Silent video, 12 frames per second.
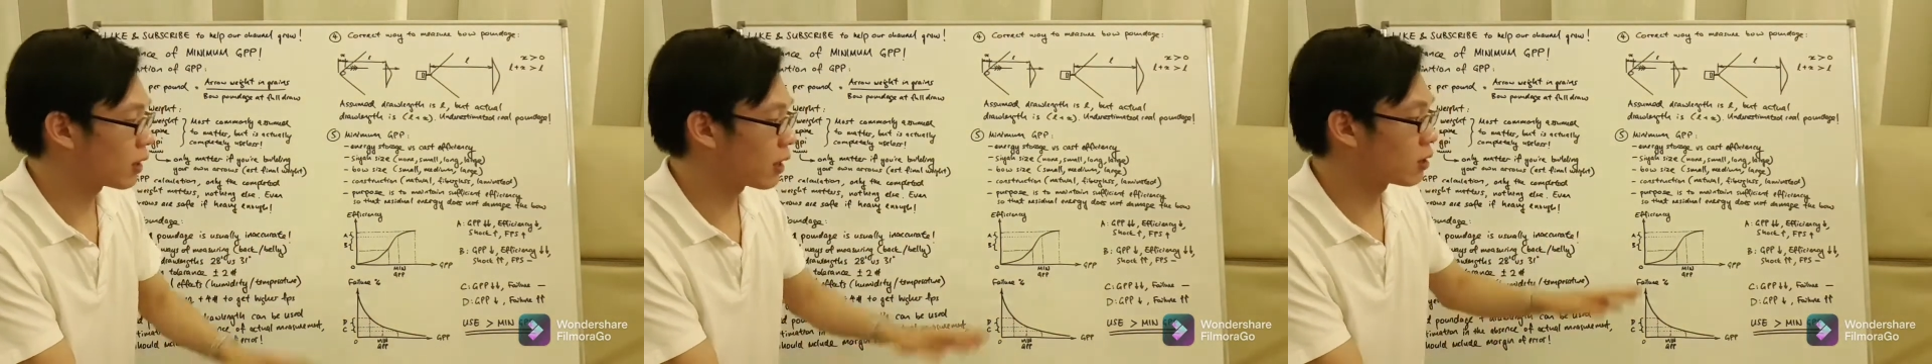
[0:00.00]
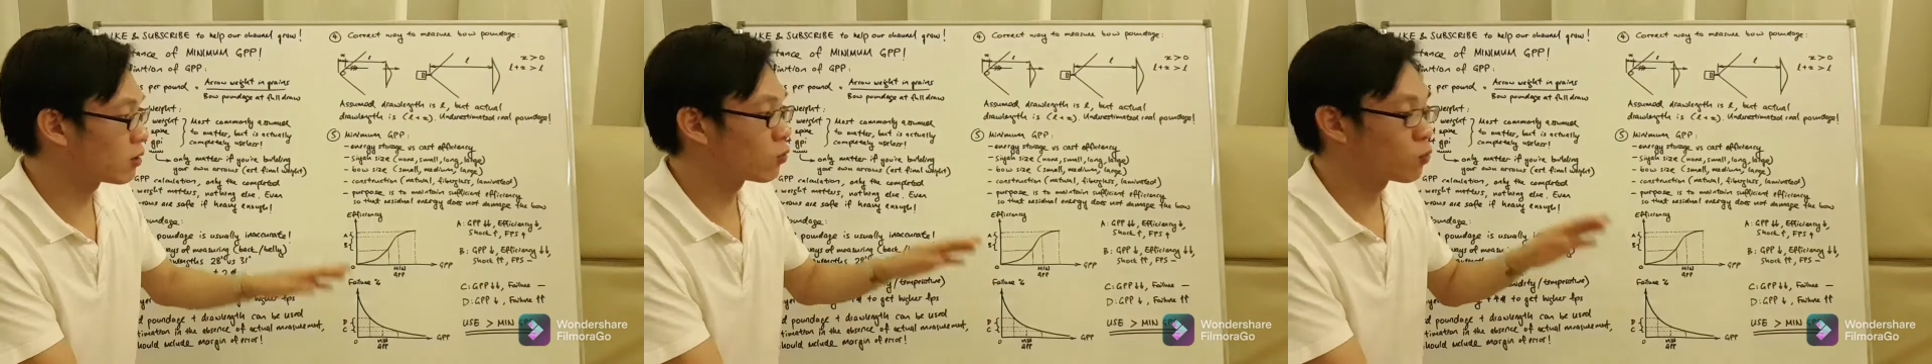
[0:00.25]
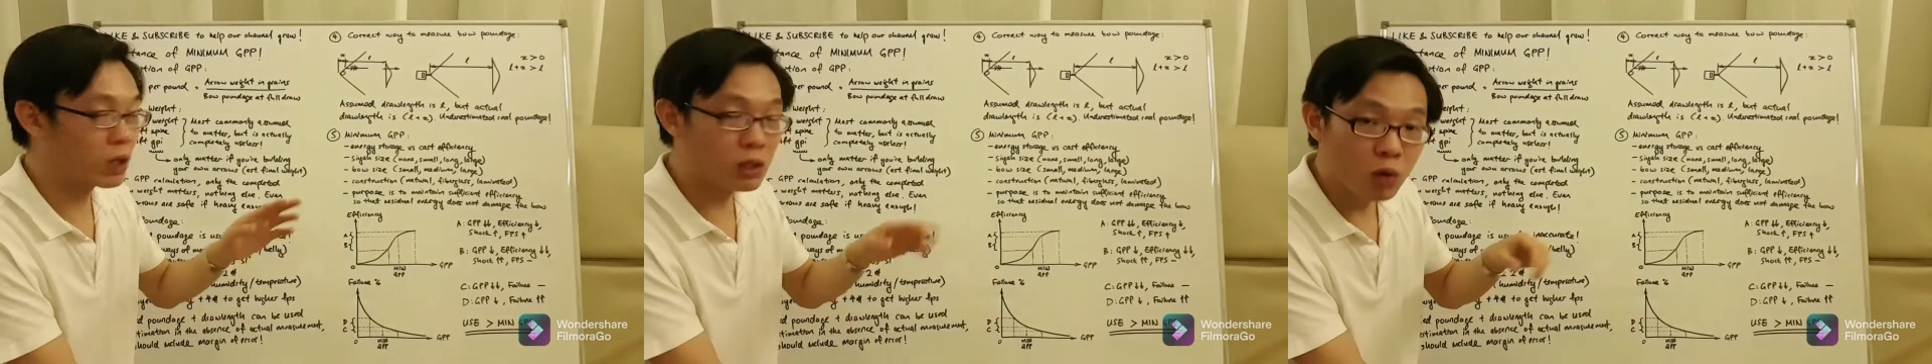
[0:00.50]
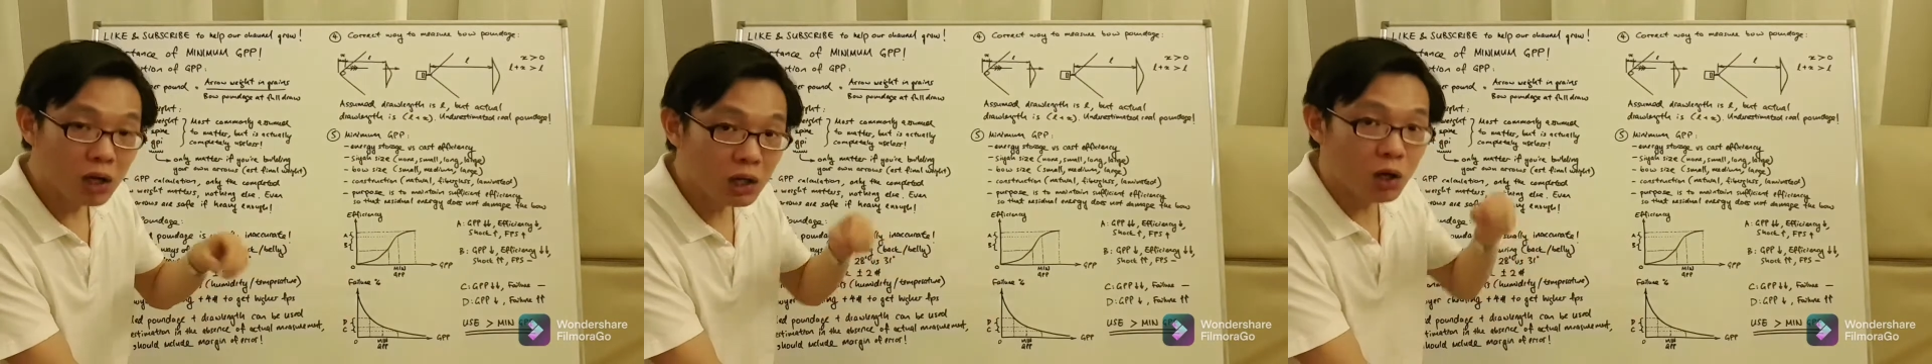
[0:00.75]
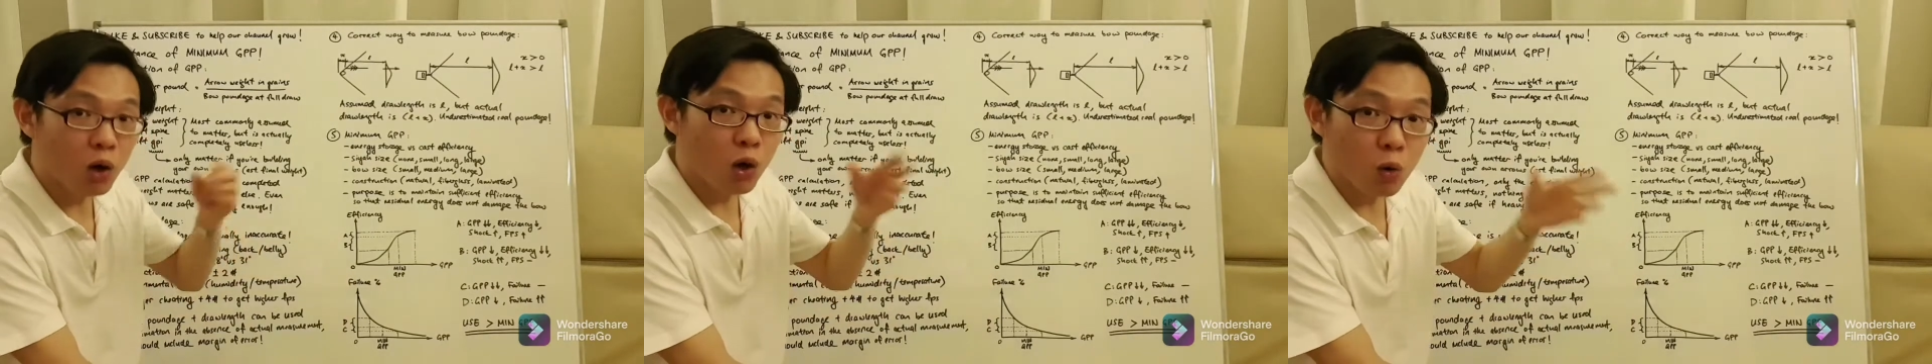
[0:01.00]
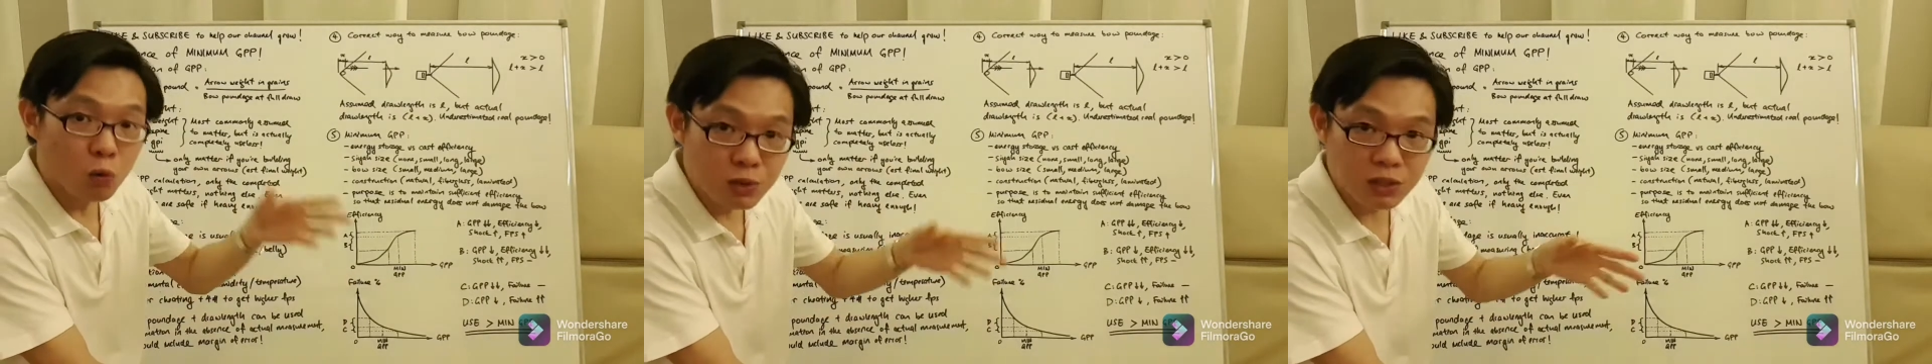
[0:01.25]
And when you are
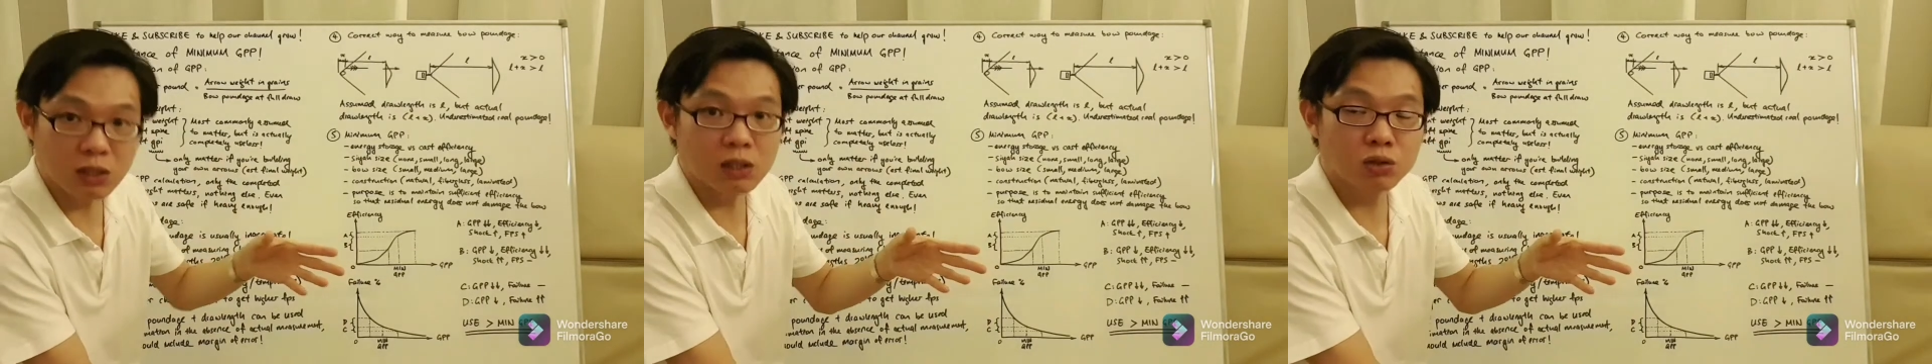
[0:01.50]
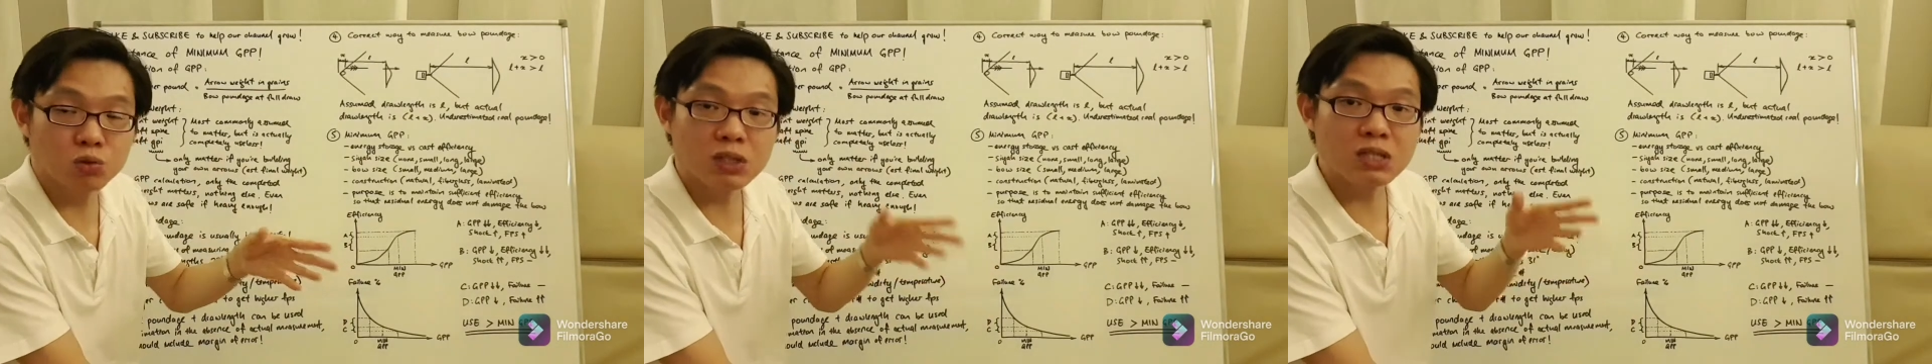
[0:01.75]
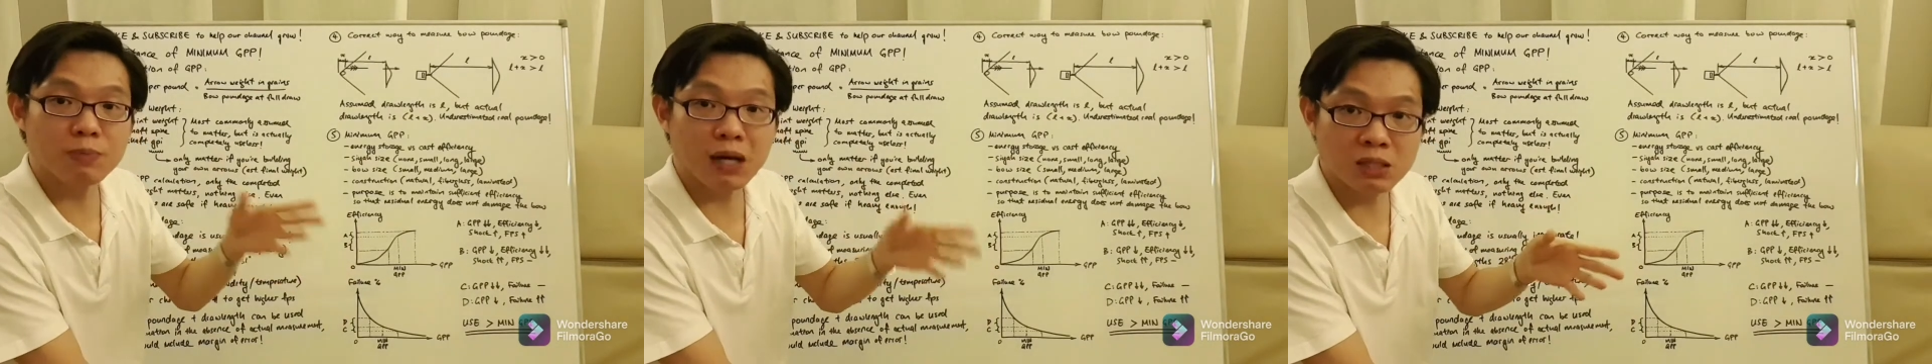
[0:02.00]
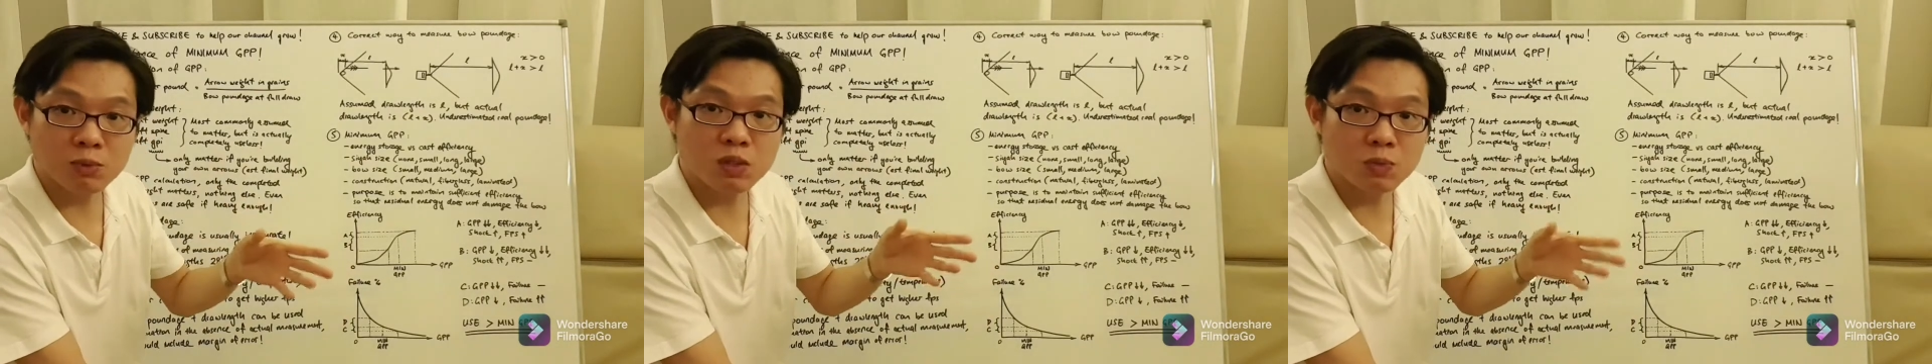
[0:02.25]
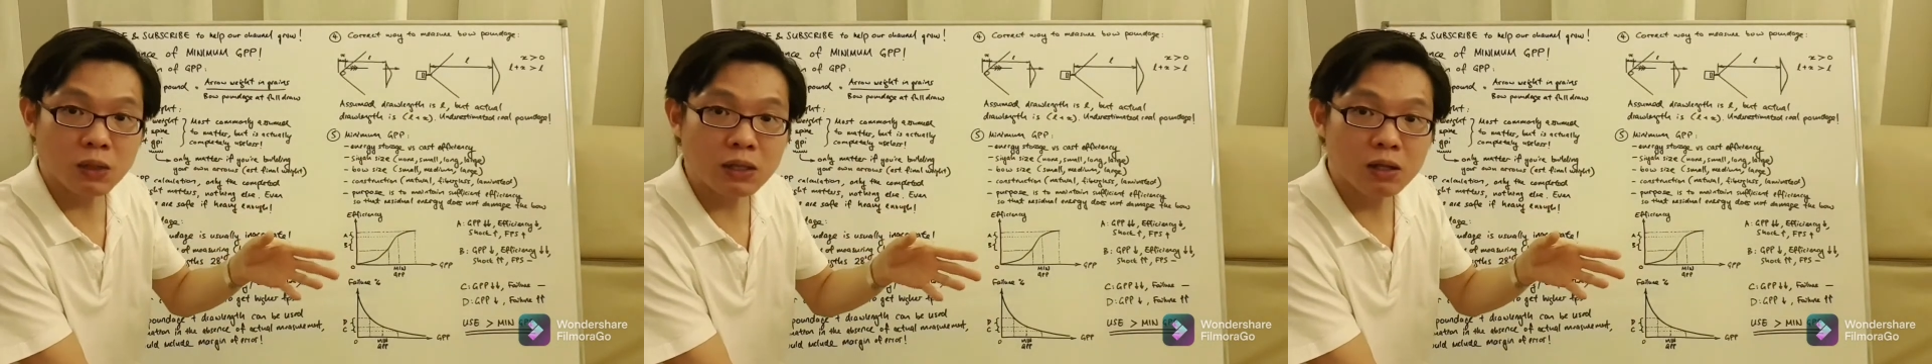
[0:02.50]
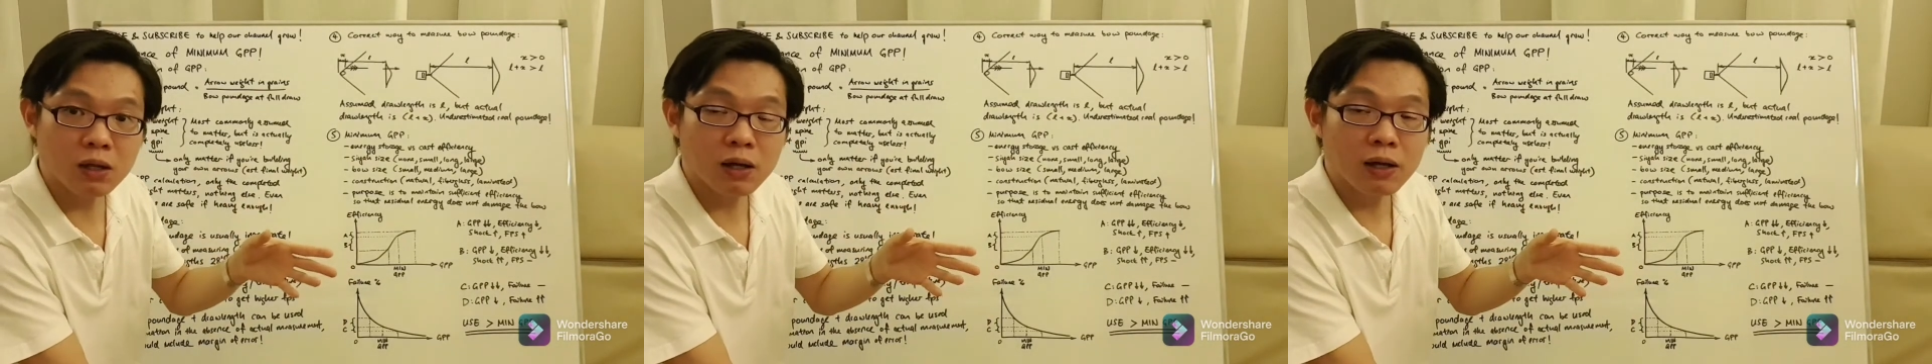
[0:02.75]
closer to this maximum
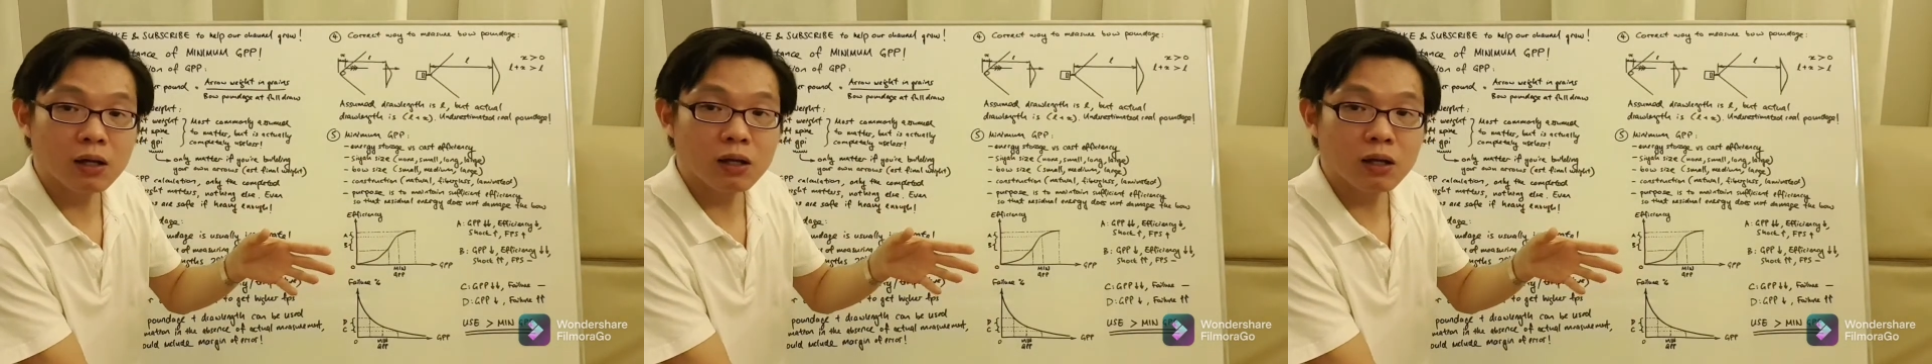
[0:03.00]
speed,